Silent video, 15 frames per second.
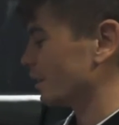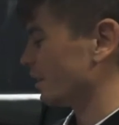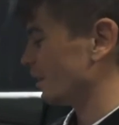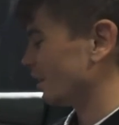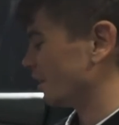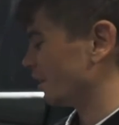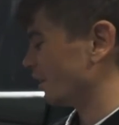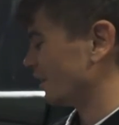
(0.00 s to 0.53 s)

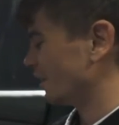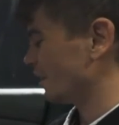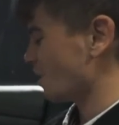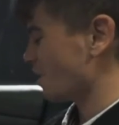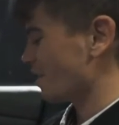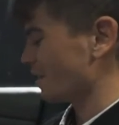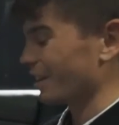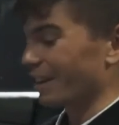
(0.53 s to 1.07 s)

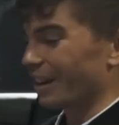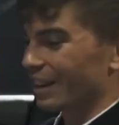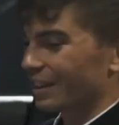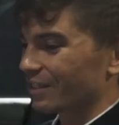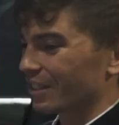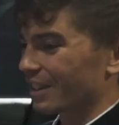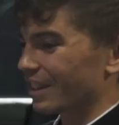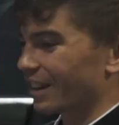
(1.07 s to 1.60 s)
an
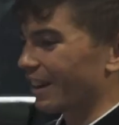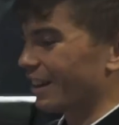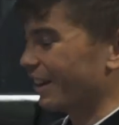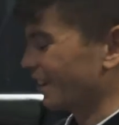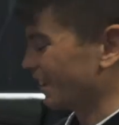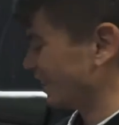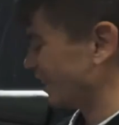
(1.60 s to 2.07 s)
electric car.